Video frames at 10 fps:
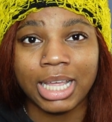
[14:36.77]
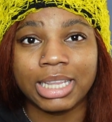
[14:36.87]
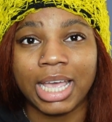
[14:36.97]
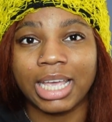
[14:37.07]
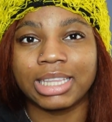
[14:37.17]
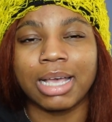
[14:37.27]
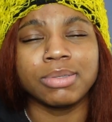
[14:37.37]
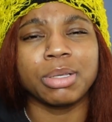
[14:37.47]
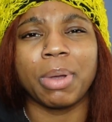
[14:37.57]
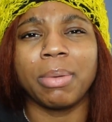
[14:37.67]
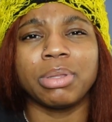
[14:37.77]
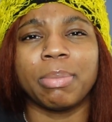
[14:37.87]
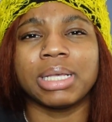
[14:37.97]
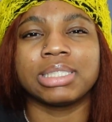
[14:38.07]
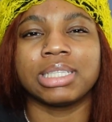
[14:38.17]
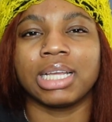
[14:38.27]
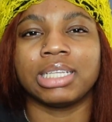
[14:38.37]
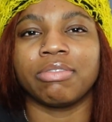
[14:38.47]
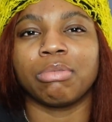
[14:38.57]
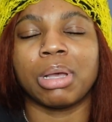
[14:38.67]
Like that was probably the best thing I
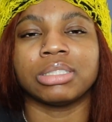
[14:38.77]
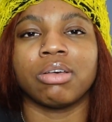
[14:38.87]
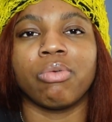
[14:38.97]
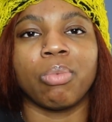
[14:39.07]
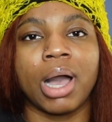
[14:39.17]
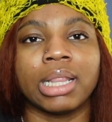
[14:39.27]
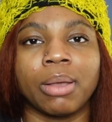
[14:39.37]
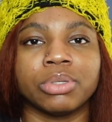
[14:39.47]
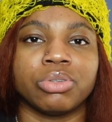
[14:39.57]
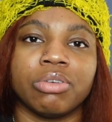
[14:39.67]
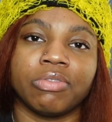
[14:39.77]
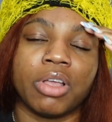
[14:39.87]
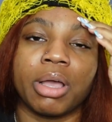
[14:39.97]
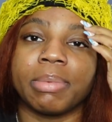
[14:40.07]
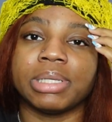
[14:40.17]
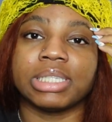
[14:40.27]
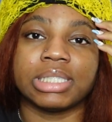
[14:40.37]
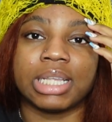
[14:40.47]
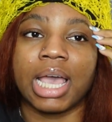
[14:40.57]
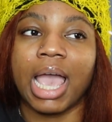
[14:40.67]
did for myself while I was doing Vlogmas,
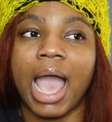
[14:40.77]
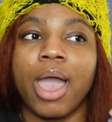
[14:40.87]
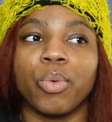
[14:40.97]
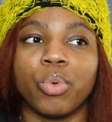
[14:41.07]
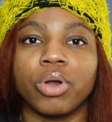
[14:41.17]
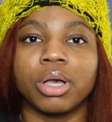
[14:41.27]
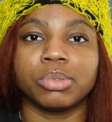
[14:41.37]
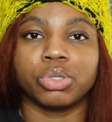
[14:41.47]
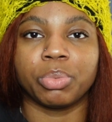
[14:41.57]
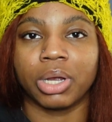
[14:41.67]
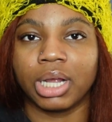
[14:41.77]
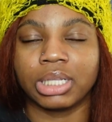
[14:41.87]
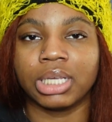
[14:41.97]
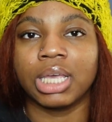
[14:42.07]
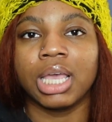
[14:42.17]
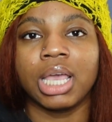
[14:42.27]
is that I woke up super early